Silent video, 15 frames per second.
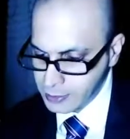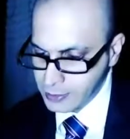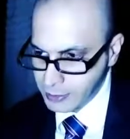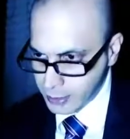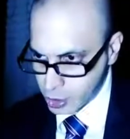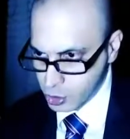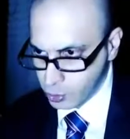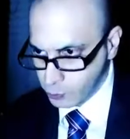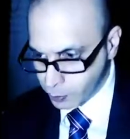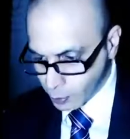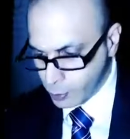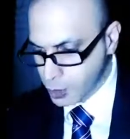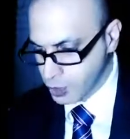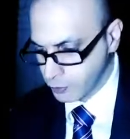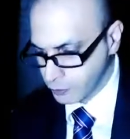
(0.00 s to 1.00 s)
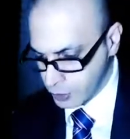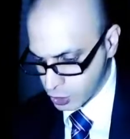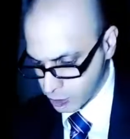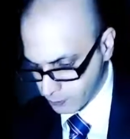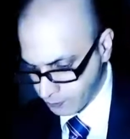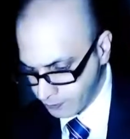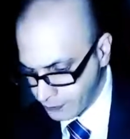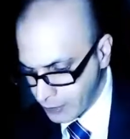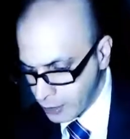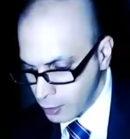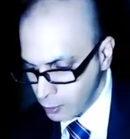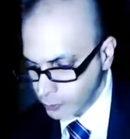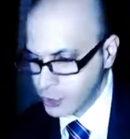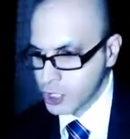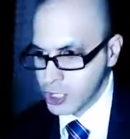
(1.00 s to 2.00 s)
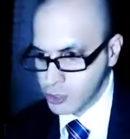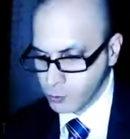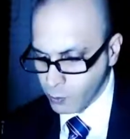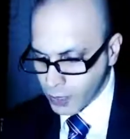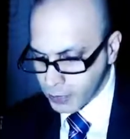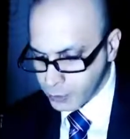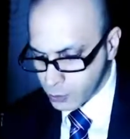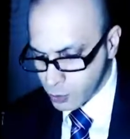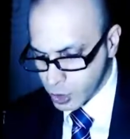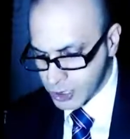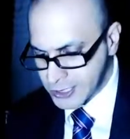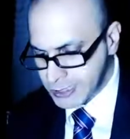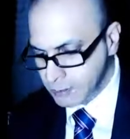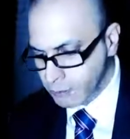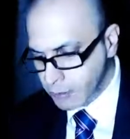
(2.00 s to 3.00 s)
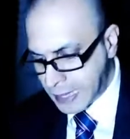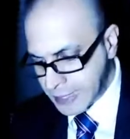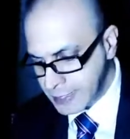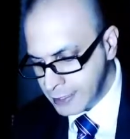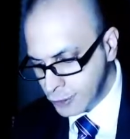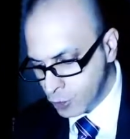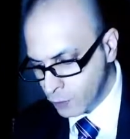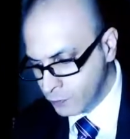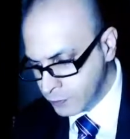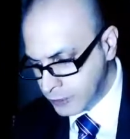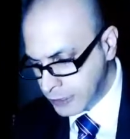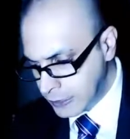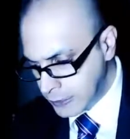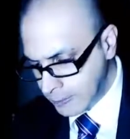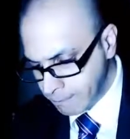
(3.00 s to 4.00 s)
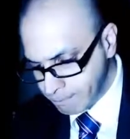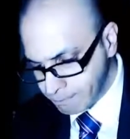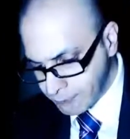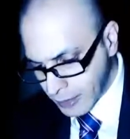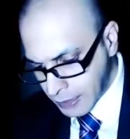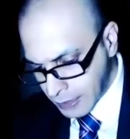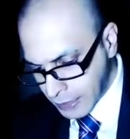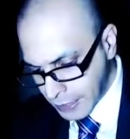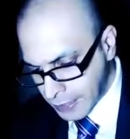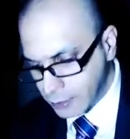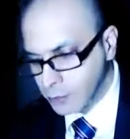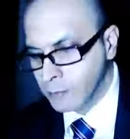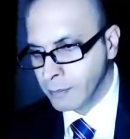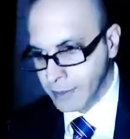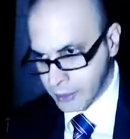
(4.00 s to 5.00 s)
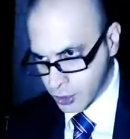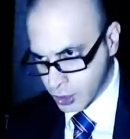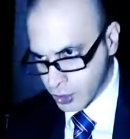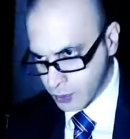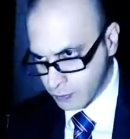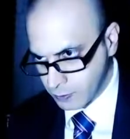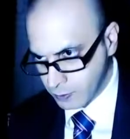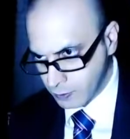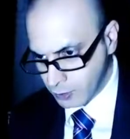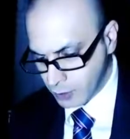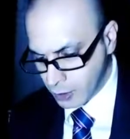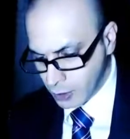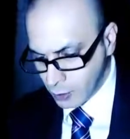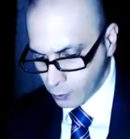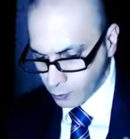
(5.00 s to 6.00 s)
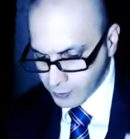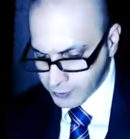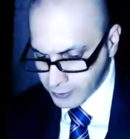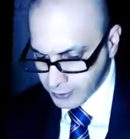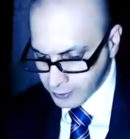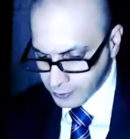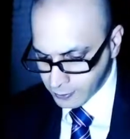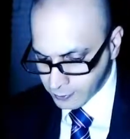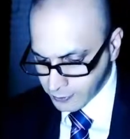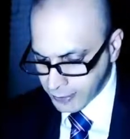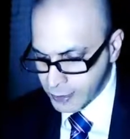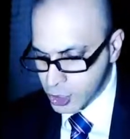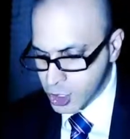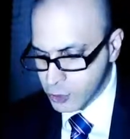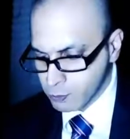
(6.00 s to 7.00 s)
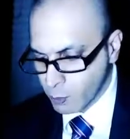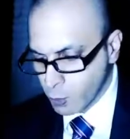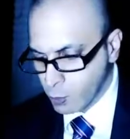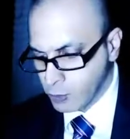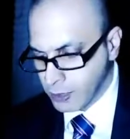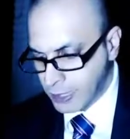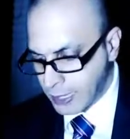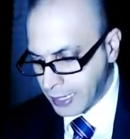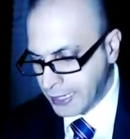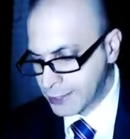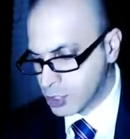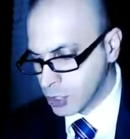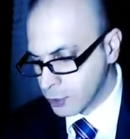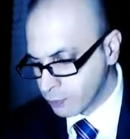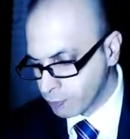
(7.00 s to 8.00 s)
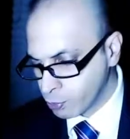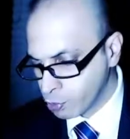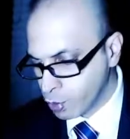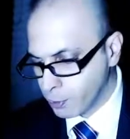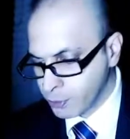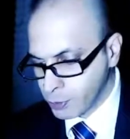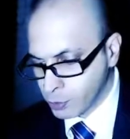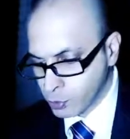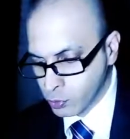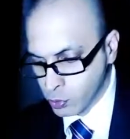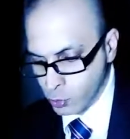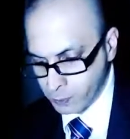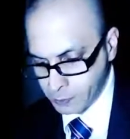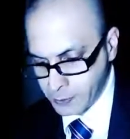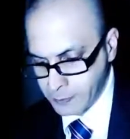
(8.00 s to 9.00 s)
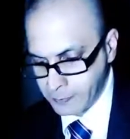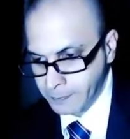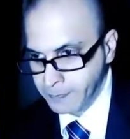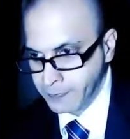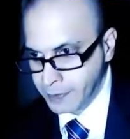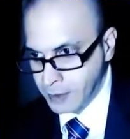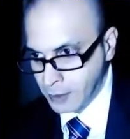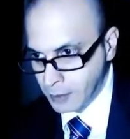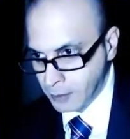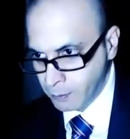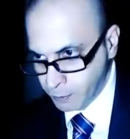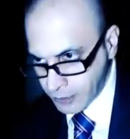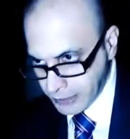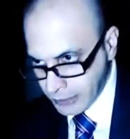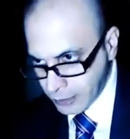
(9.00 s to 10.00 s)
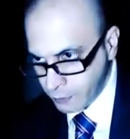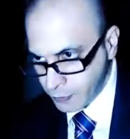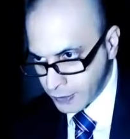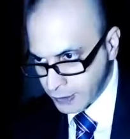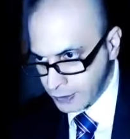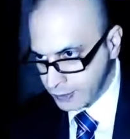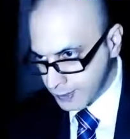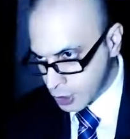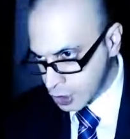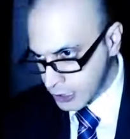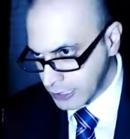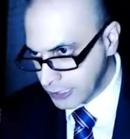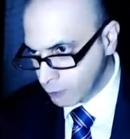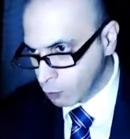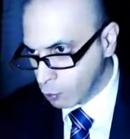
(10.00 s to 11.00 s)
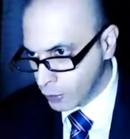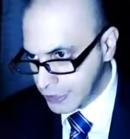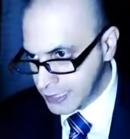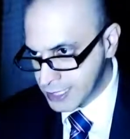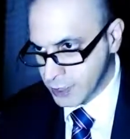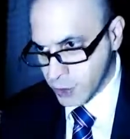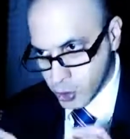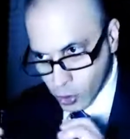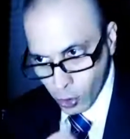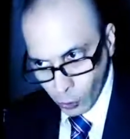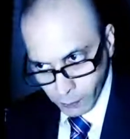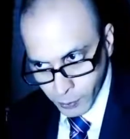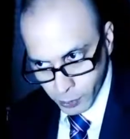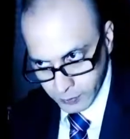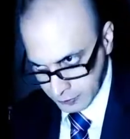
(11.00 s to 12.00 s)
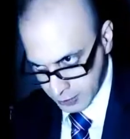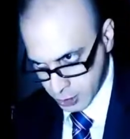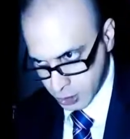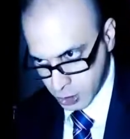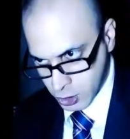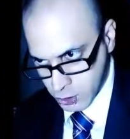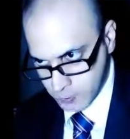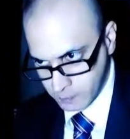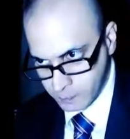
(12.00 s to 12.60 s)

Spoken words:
national Bolshevism, which is why you see many of the elements within that small agitprop group behaving in the same ways as communists,